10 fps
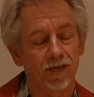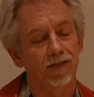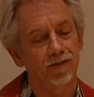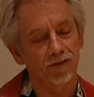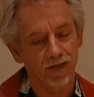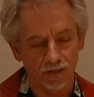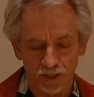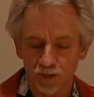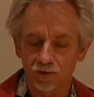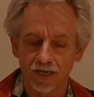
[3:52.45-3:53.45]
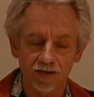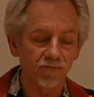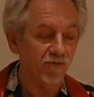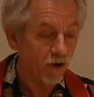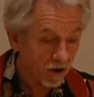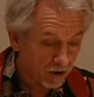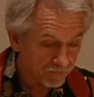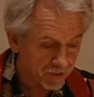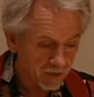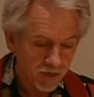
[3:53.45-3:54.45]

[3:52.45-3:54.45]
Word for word: and unless you get involved.